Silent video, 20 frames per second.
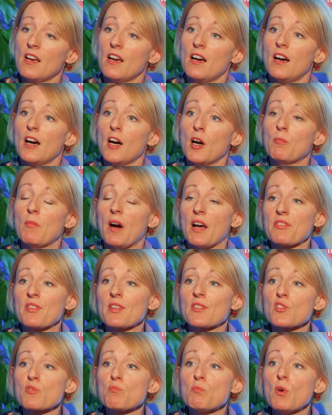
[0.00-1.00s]
I
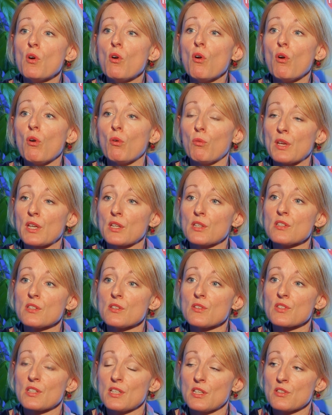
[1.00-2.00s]
think there's more we can do
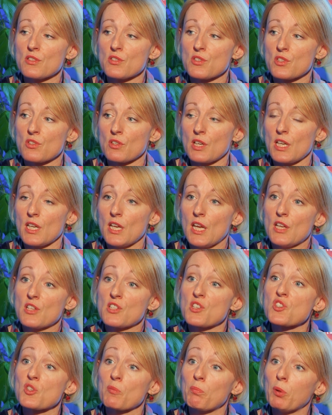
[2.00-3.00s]
as an industry
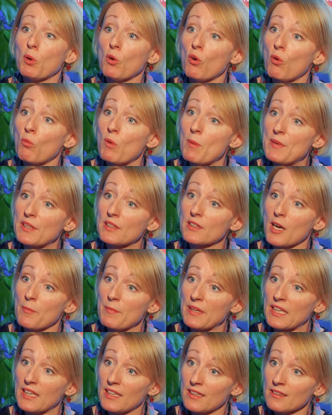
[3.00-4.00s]
to support women
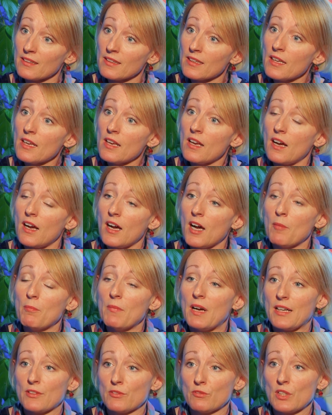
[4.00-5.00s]
coming in,
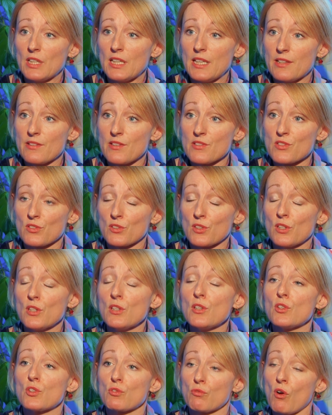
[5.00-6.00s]
and really there's a
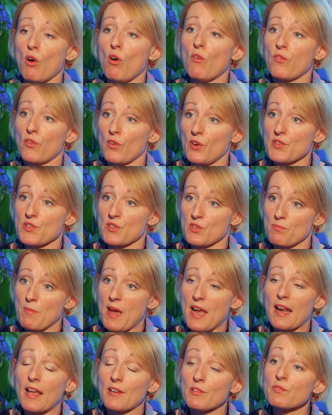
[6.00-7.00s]
huge role for us as
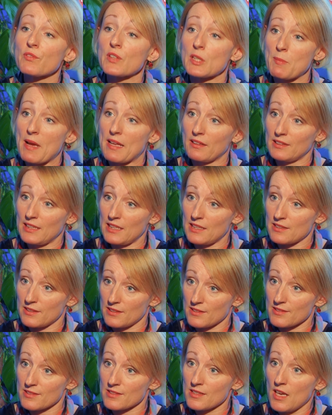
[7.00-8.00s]
male and female
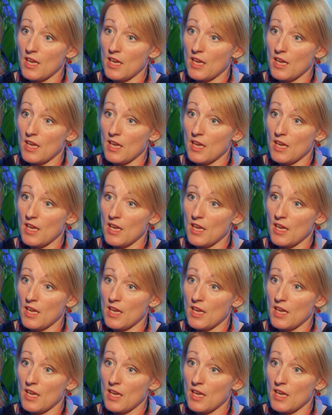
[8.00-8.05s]
leaders